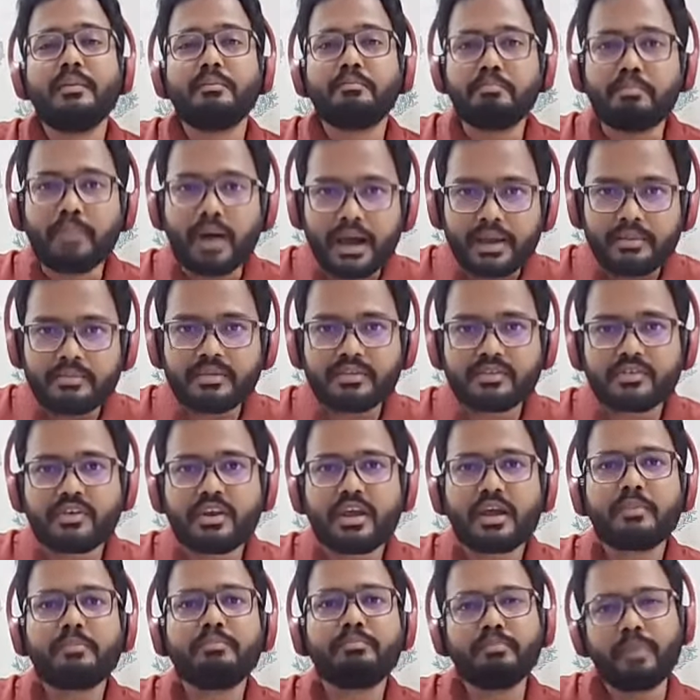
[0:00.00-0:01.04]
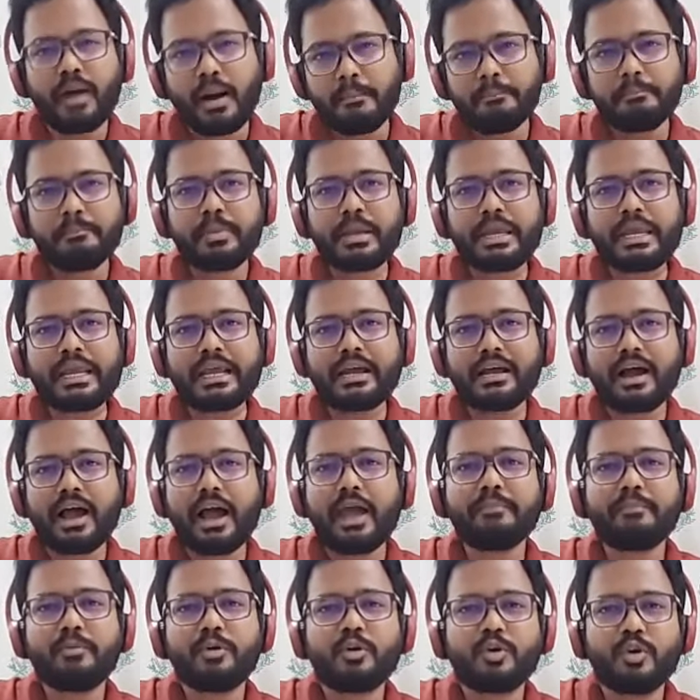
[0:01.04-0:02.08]
by mistake pumping
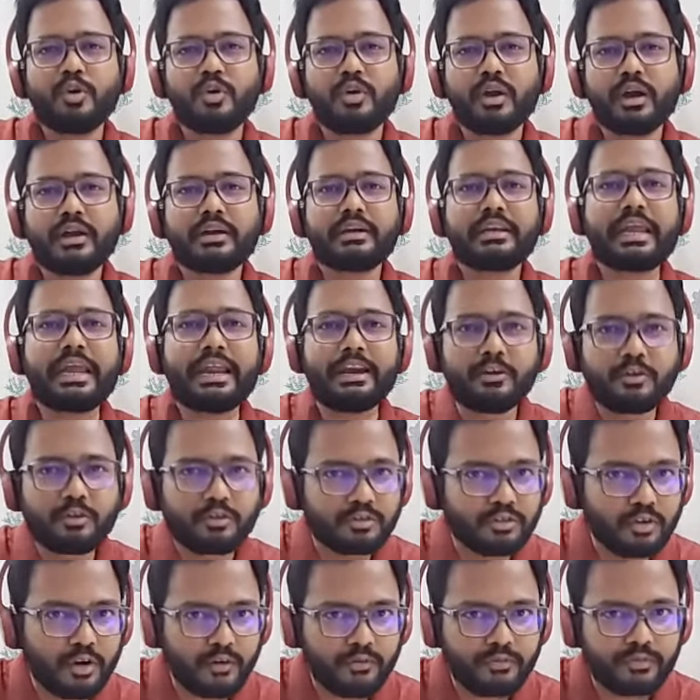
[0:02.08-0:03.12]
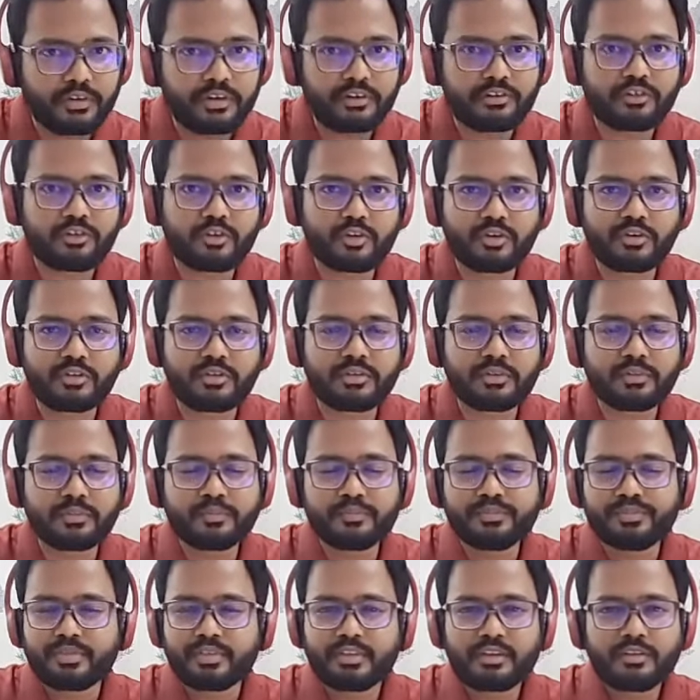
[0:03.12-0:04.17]
hypochlorite into soft tissues
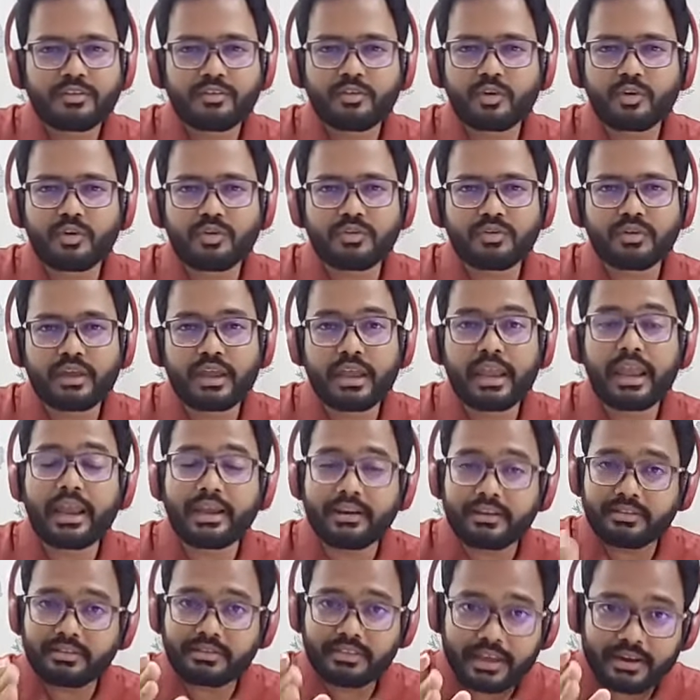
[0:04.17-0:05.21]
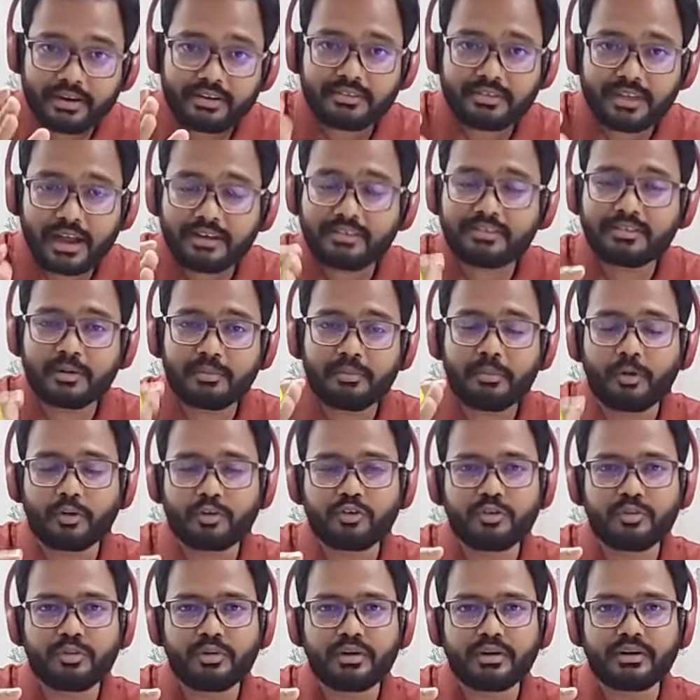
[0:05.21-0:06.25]
so there is, that's a
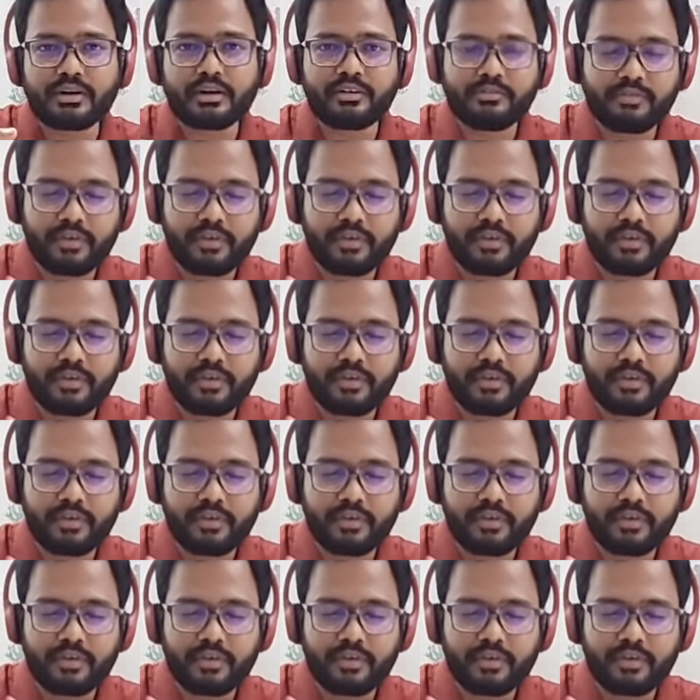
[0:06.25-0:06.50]
possibility in